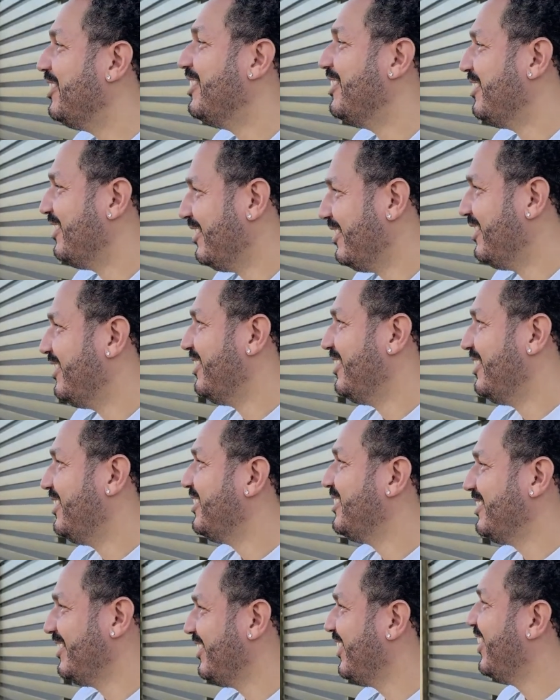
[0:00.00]
said, what you crying for?
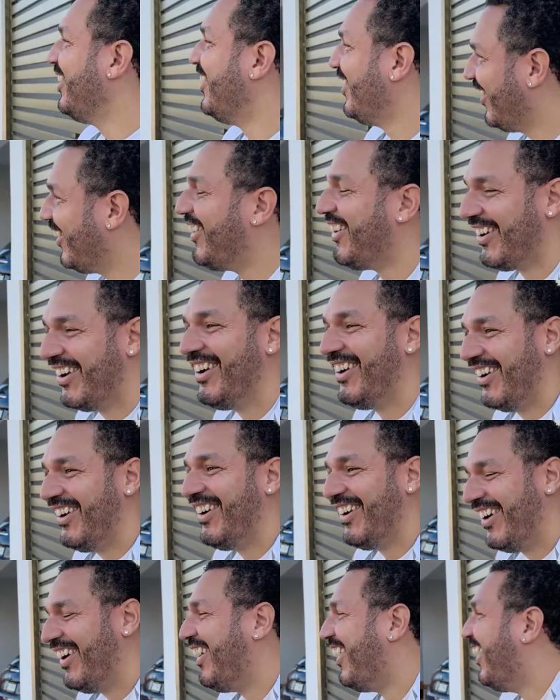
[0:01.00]
They
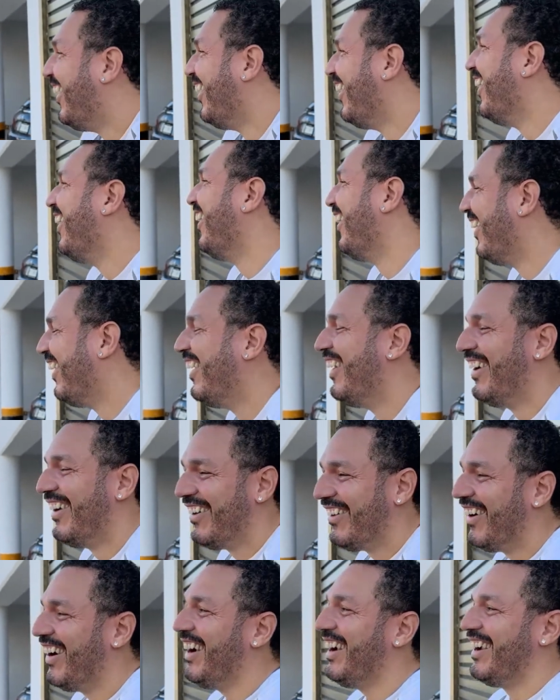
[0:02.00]
finally gonna fix it though. I told
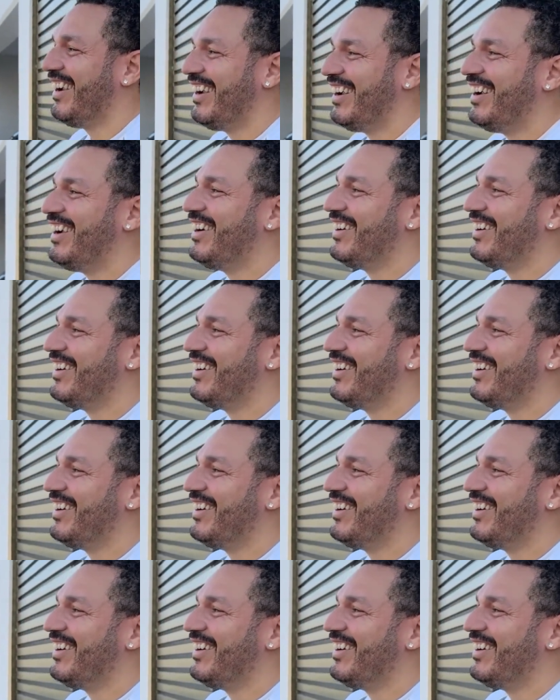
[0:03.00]
myself, what you